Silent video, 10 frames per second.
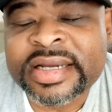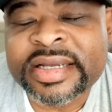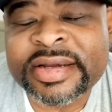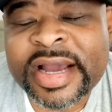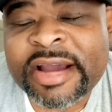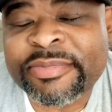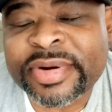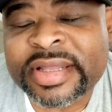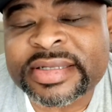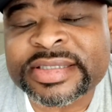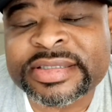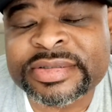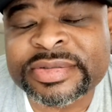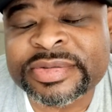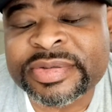You'll have brothers
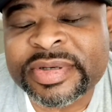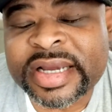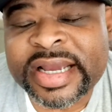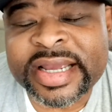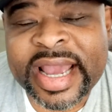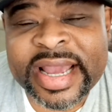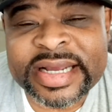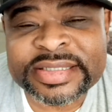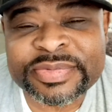who engage